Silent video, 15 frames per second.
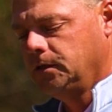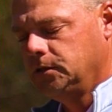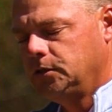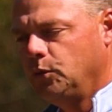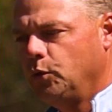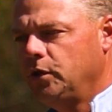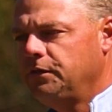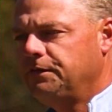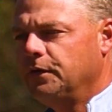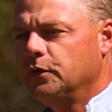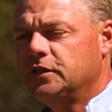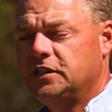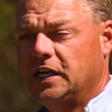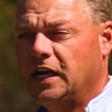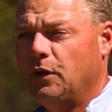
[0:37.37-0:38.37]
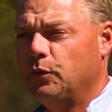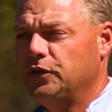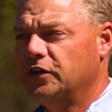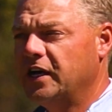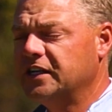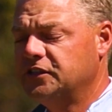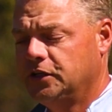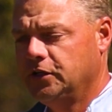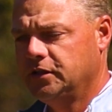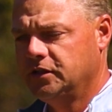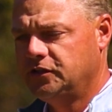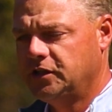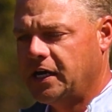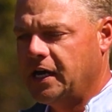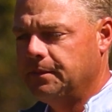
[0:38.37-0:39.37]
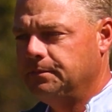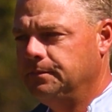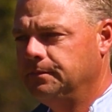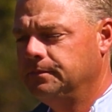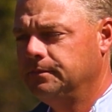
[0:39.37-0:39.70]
So what are you focusing on when you're executing the shot?